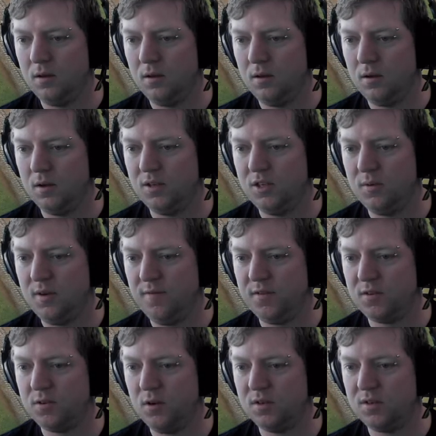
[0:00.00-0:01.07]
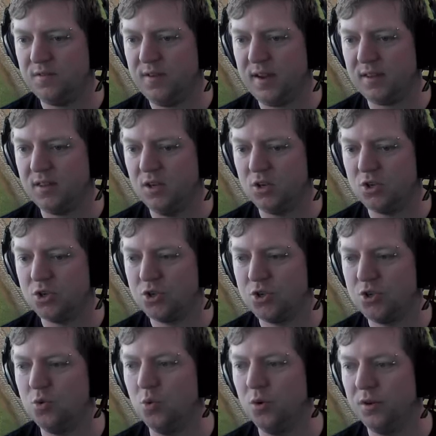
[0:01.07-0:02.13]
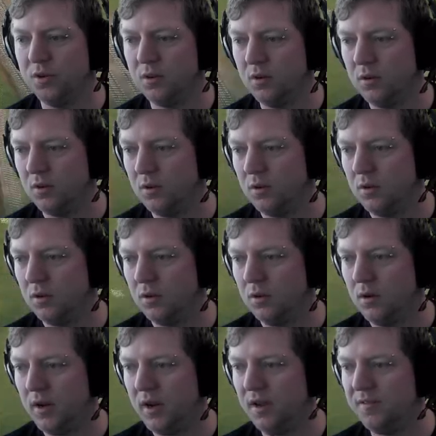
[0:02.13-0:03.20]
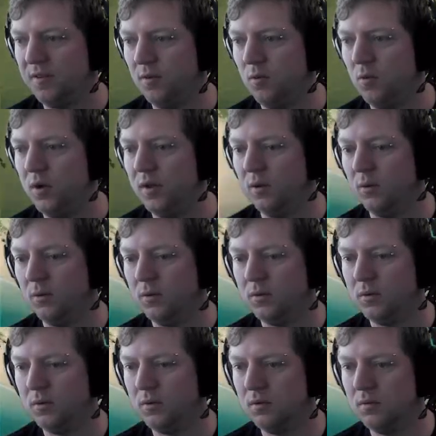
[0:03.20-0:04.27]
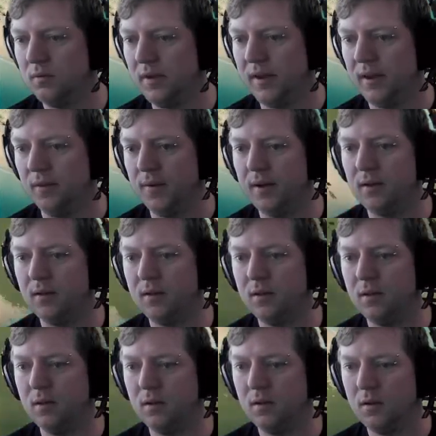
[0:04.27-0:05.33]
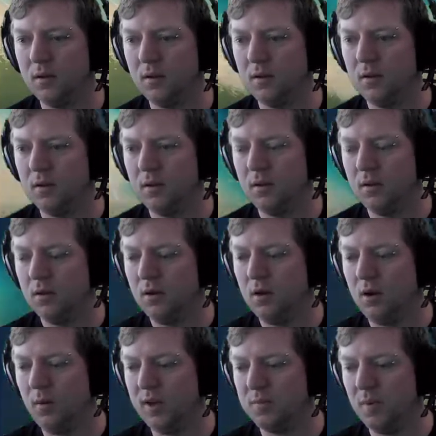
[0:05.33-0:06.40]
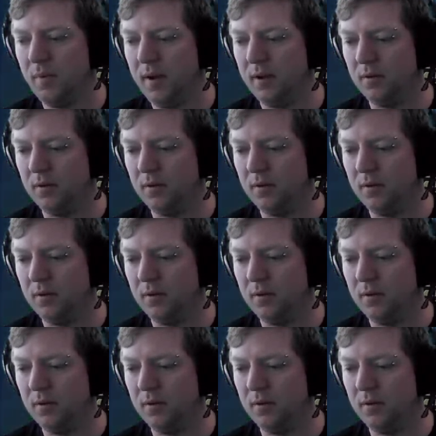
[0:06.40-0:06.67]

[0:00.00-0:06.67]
I do emphasise the fact that it should. I don't know if it will, but anyway. Alright, where's my boat?